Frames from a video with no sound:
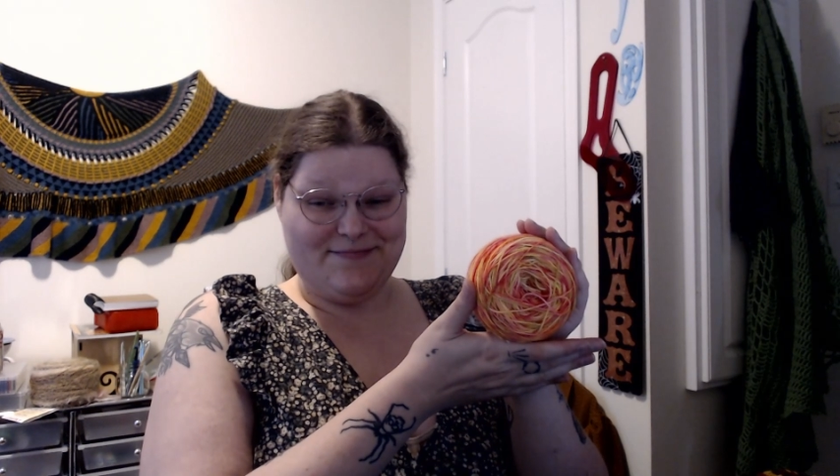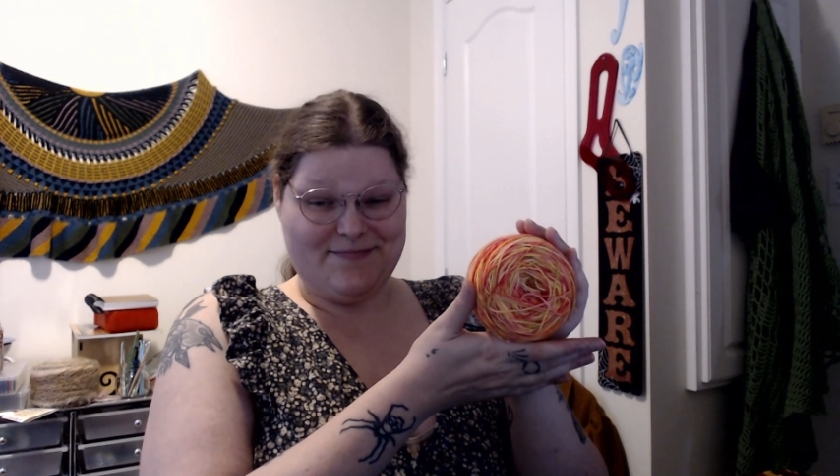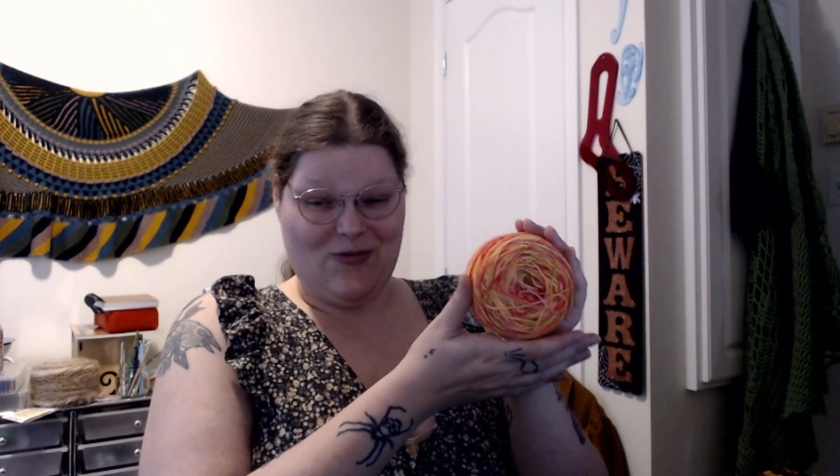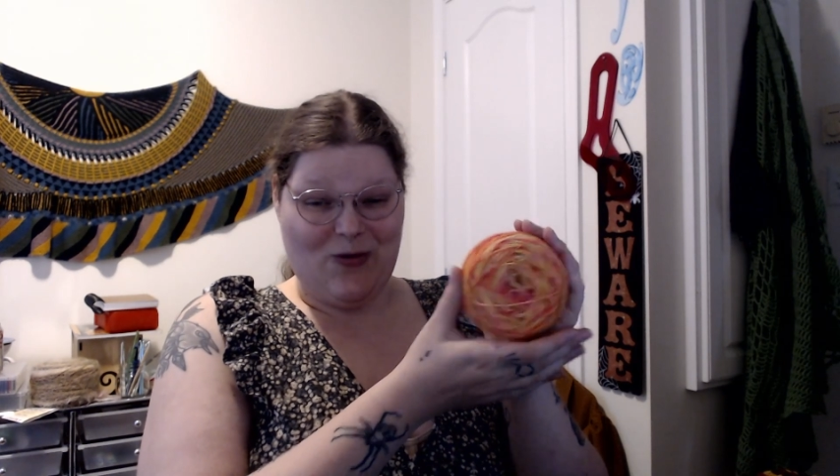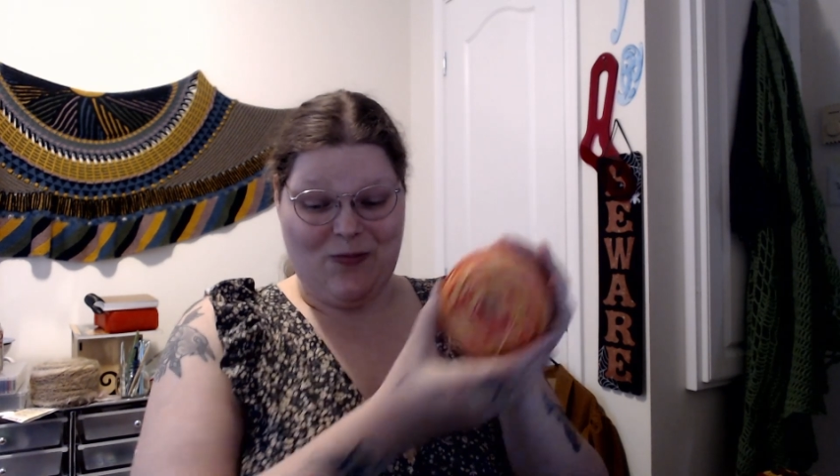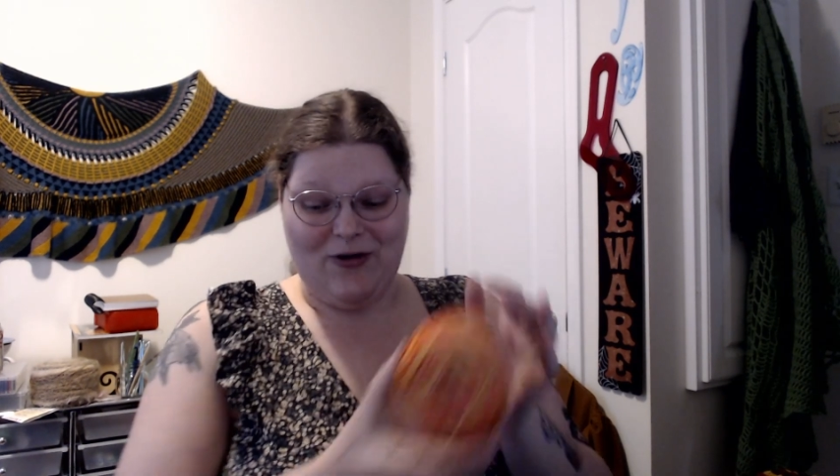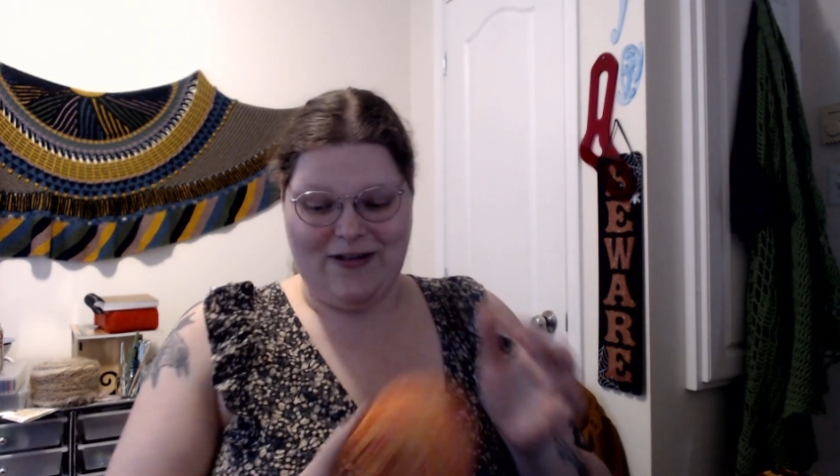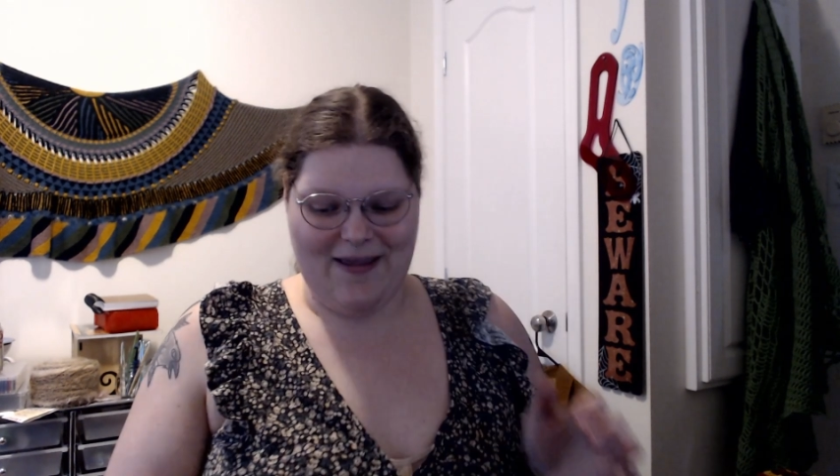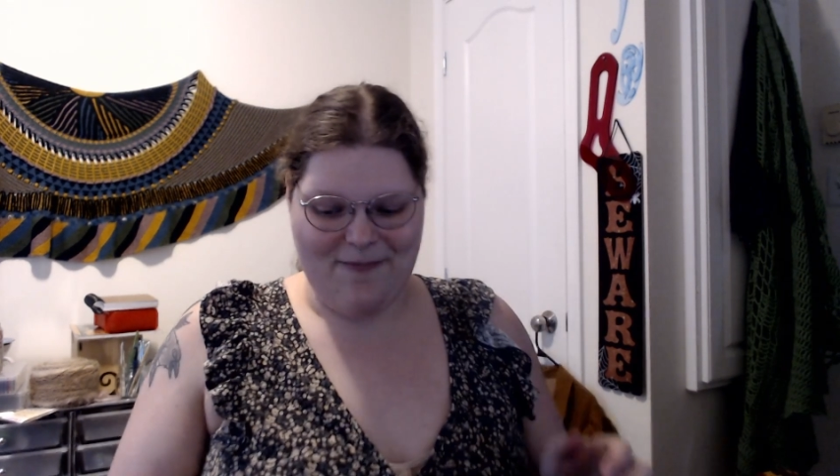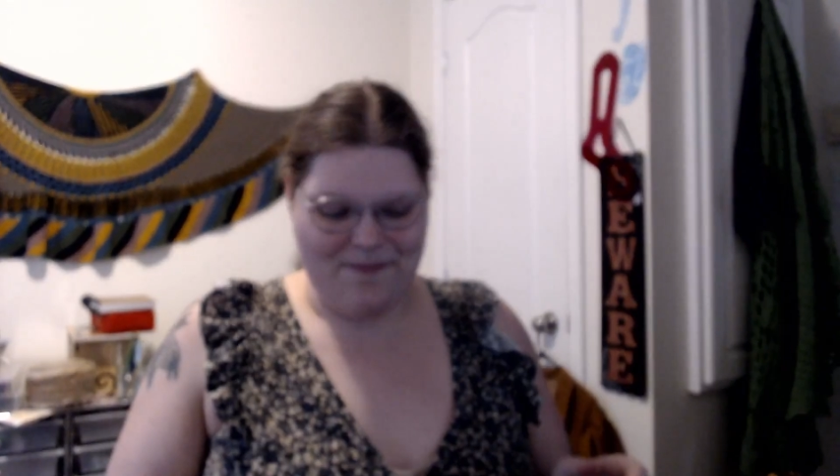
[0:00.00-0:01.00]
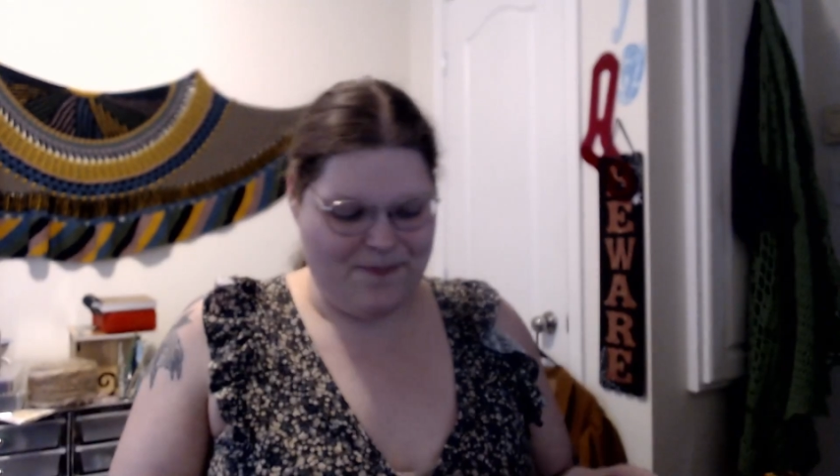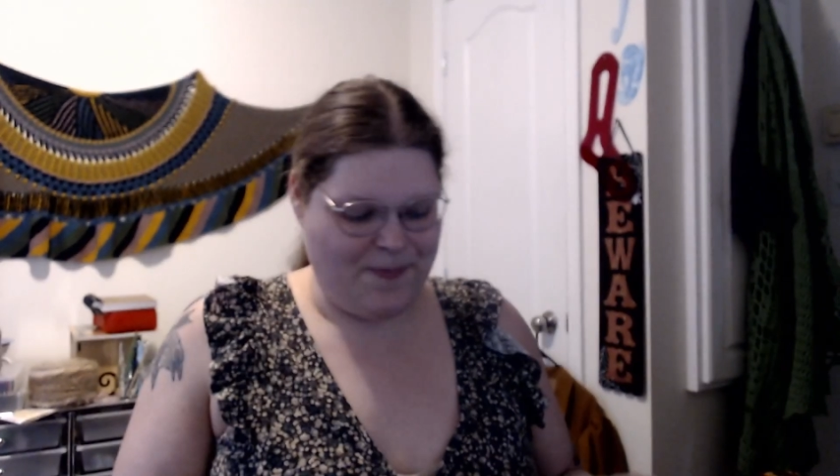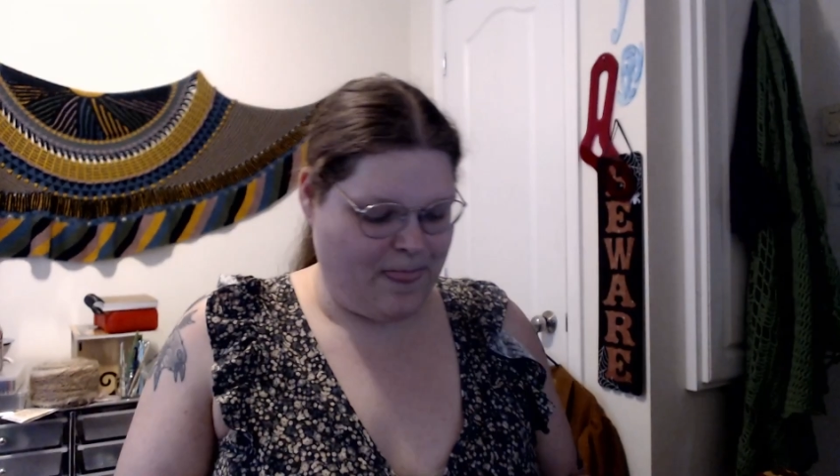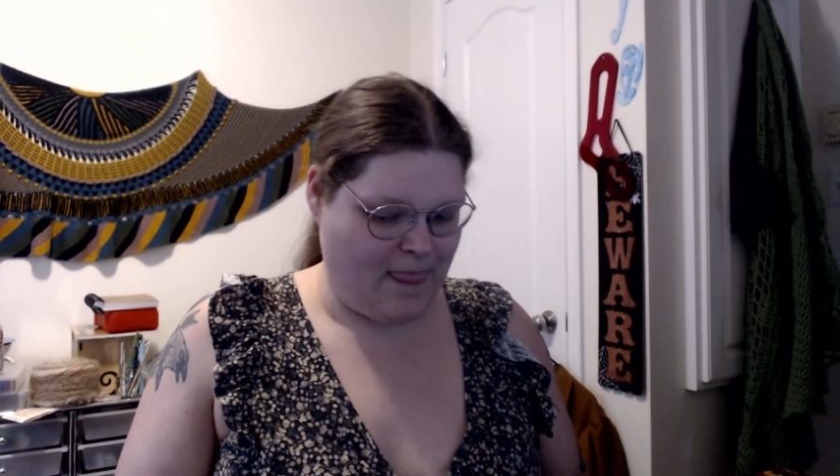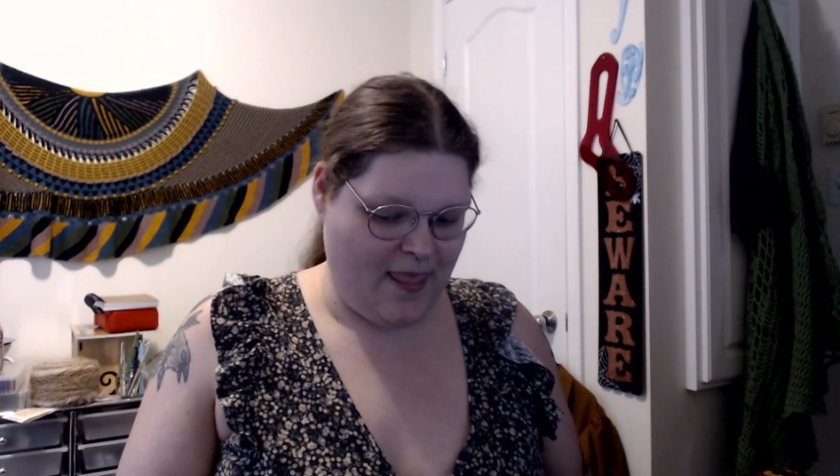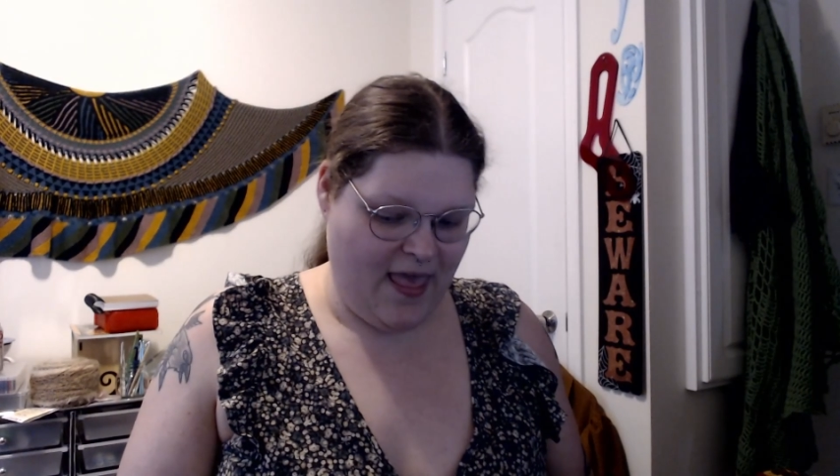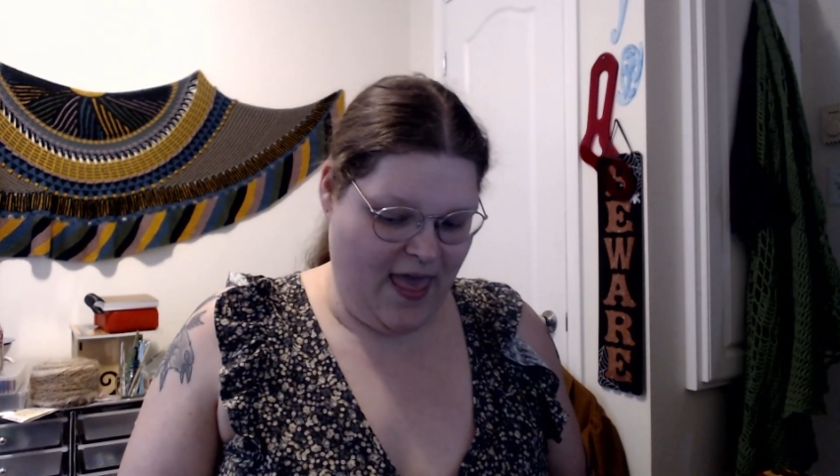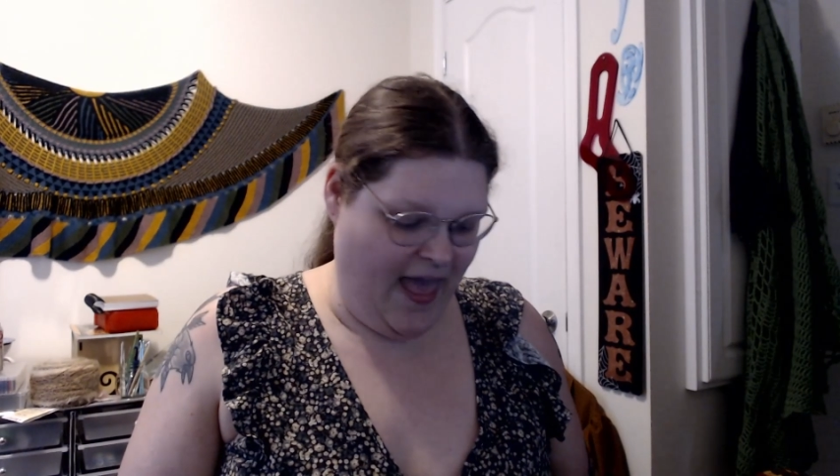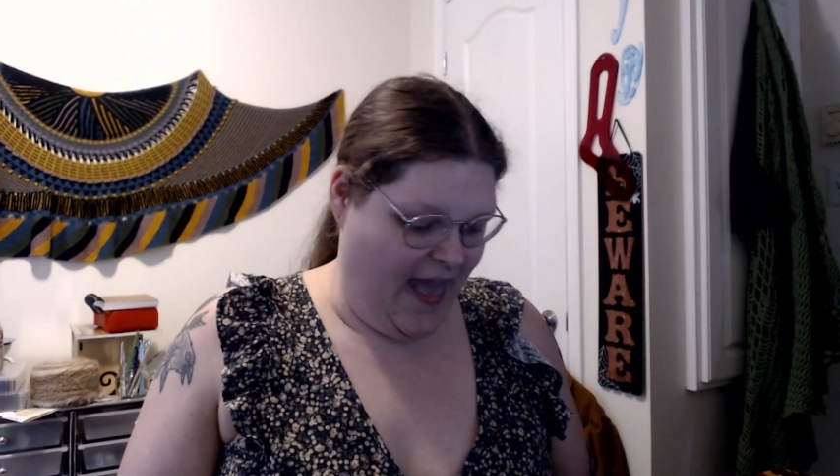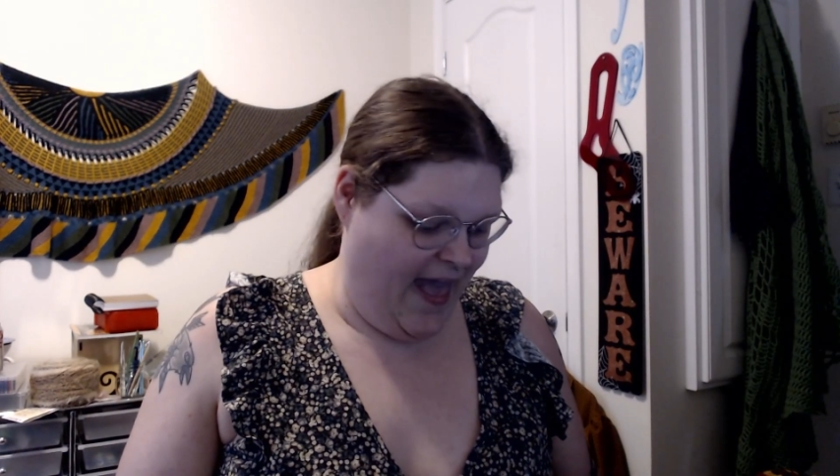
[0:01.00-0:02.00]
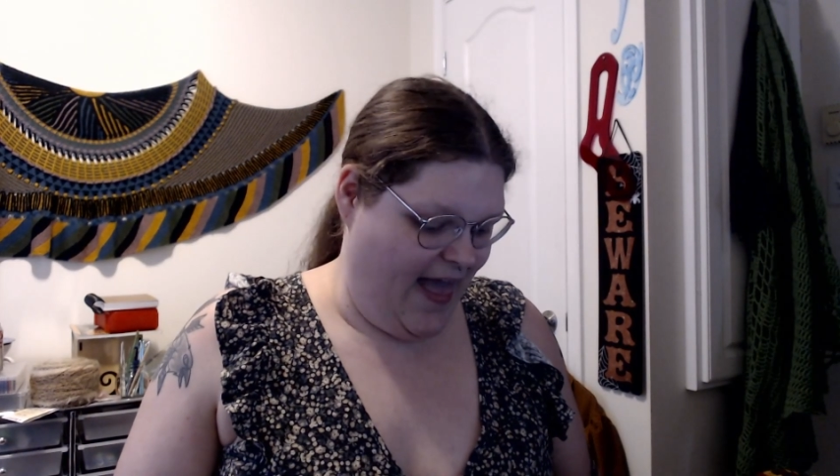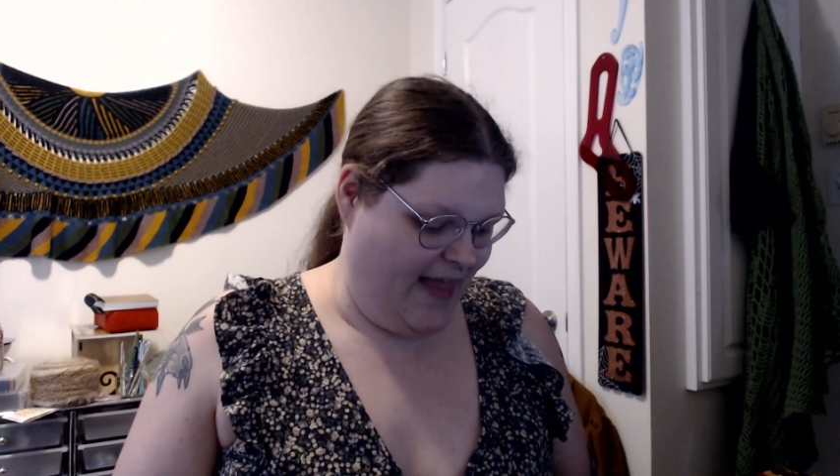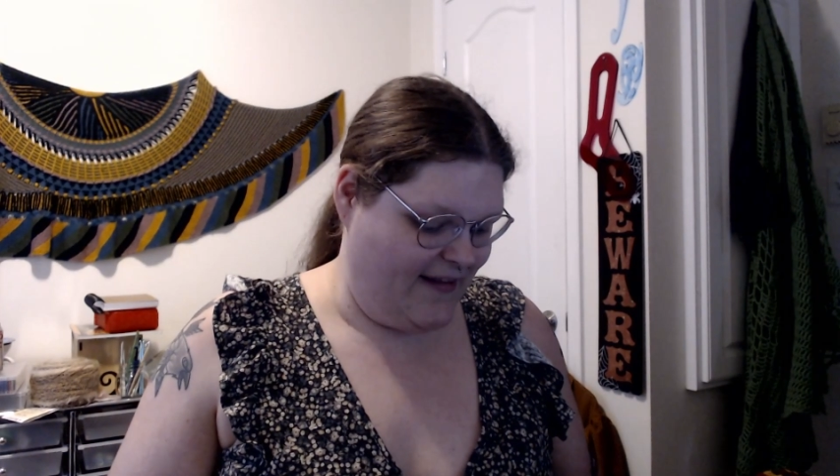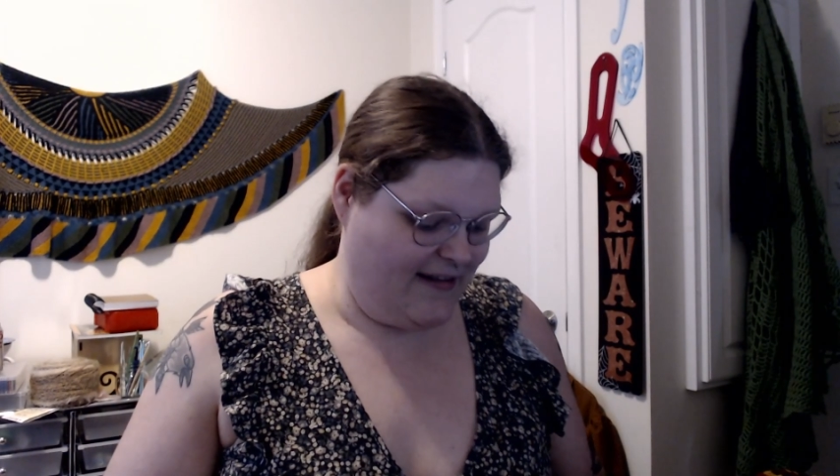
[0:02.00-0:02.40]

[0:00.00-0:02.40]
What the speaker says: so pretty. And then